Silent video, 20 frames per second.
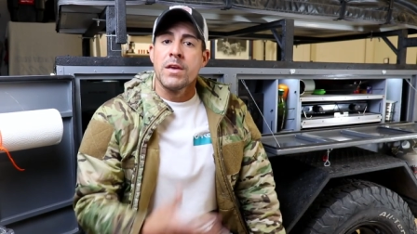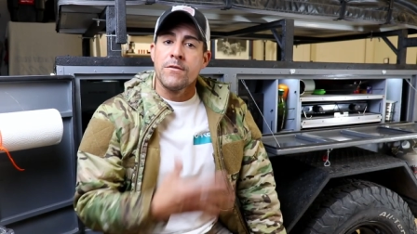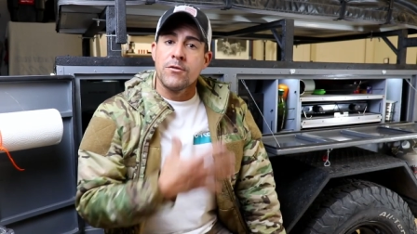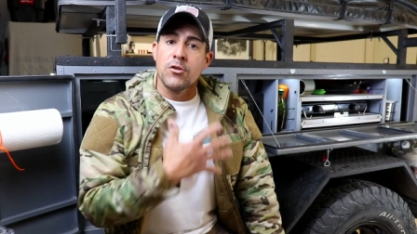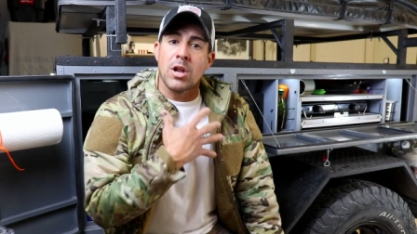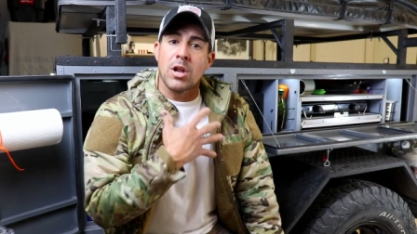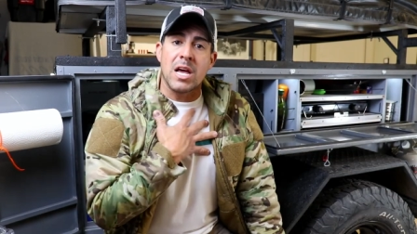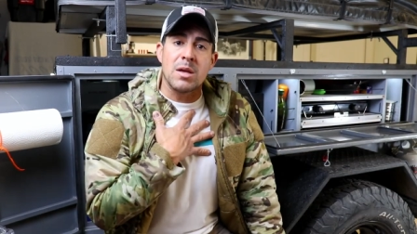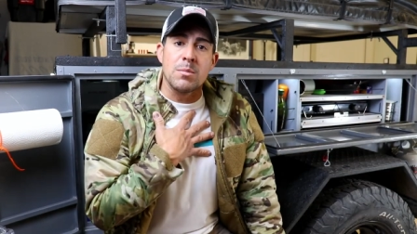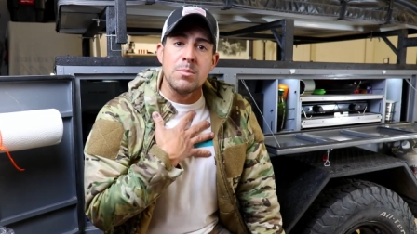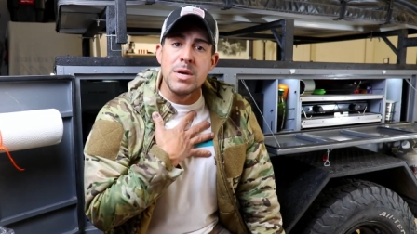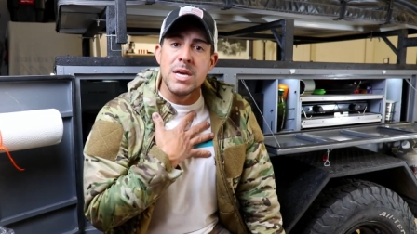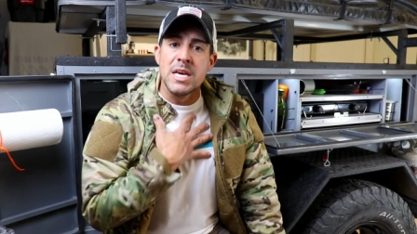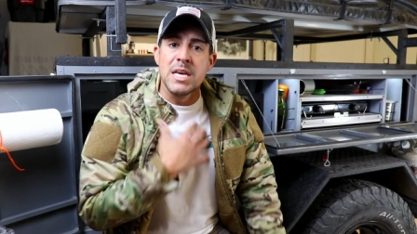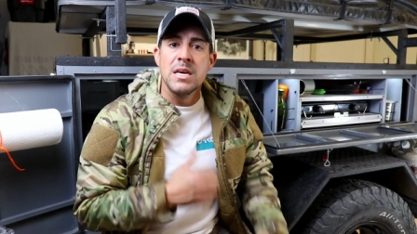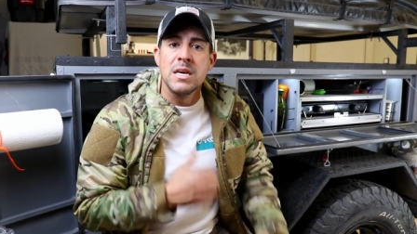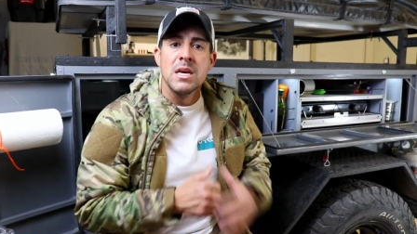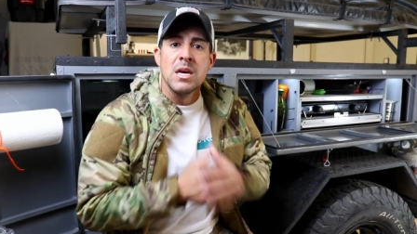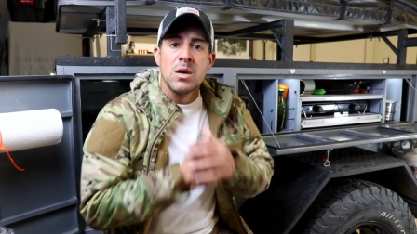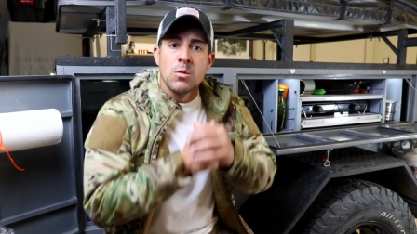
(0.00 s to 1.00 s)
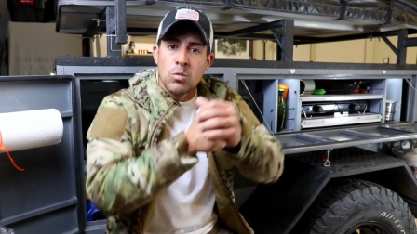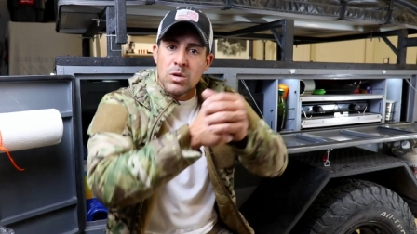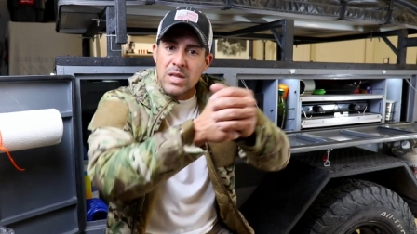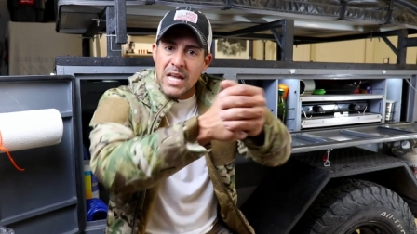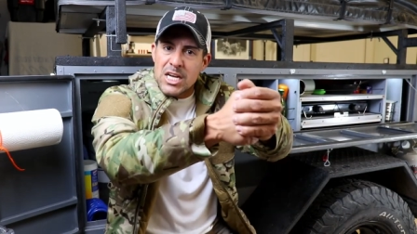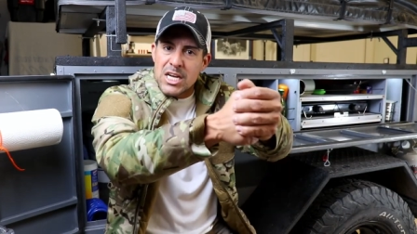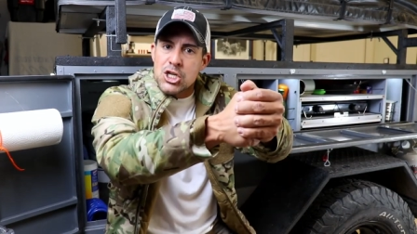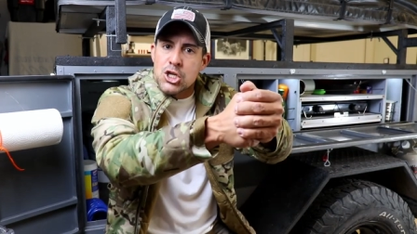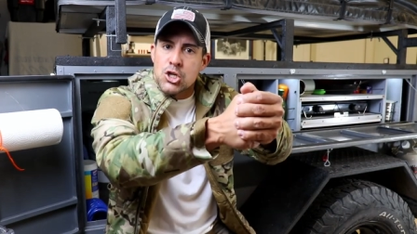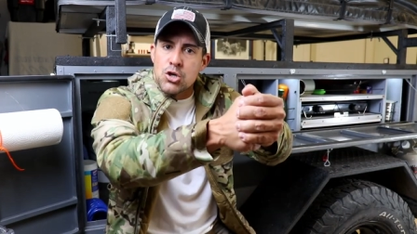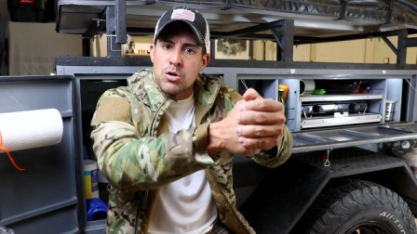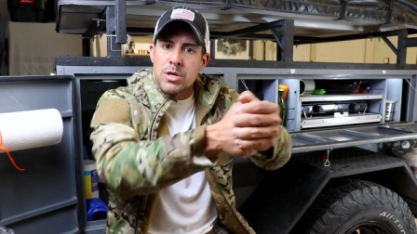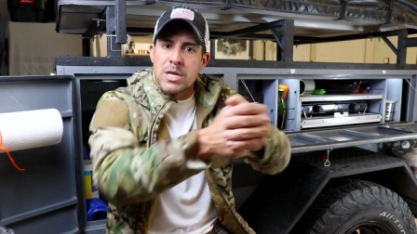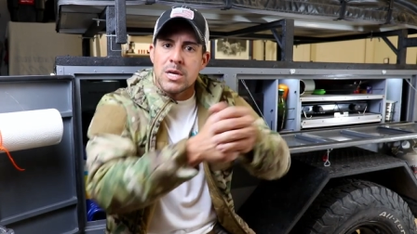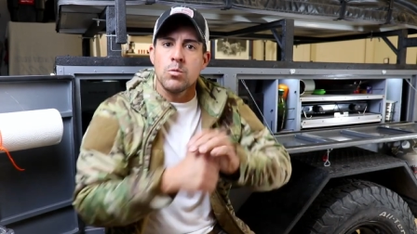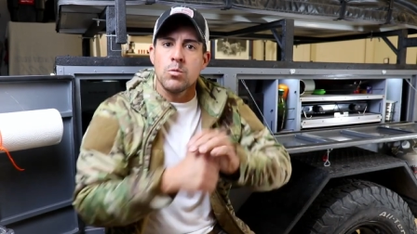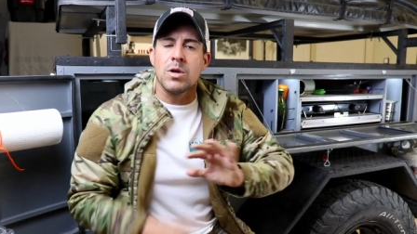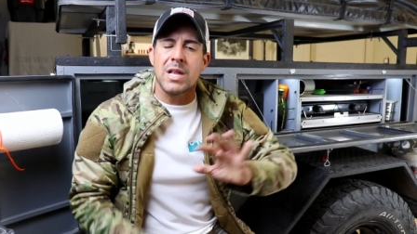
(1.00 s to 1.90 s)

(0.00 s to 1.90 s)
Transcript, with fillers: If you're like me, we like shooting,